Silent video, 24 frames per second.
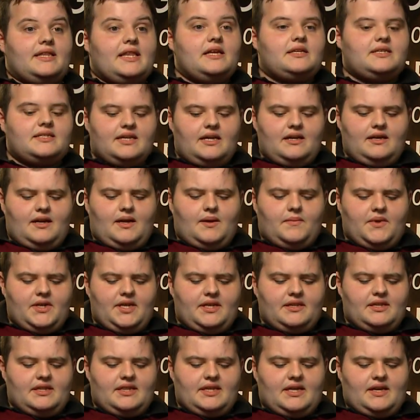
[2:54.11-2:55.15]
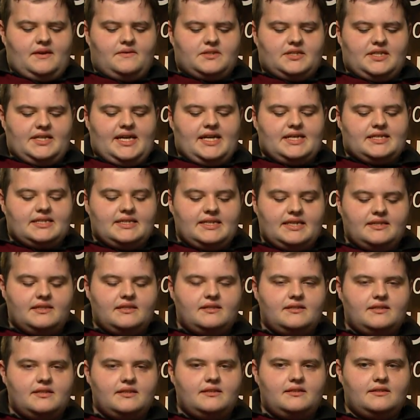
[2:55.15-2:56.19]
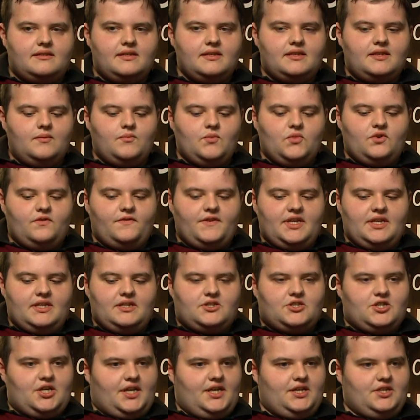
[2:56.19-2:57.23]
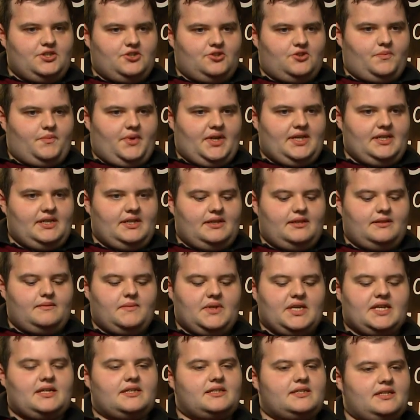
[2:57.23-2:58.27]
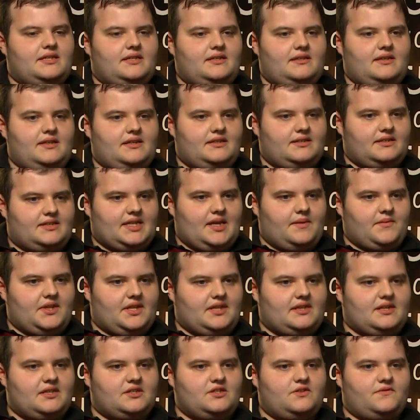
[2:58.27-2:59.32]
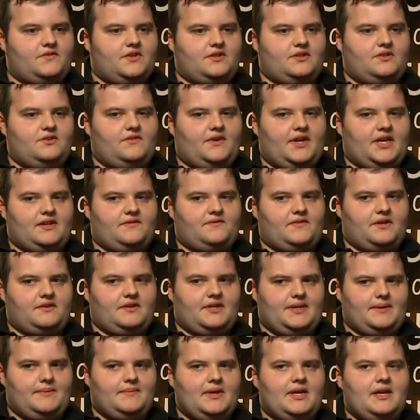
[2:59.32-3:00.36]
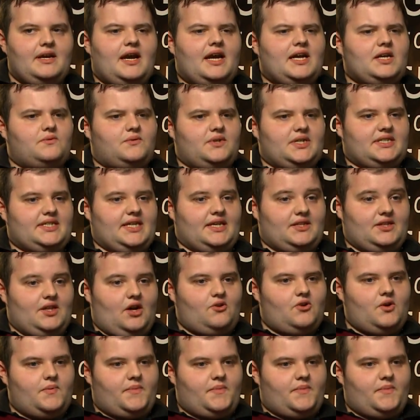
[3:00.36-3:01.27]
that's another thing I was going to ask. Did the movie change your opinion? Because in some of the things you've written, you've had a very, I don't want to say low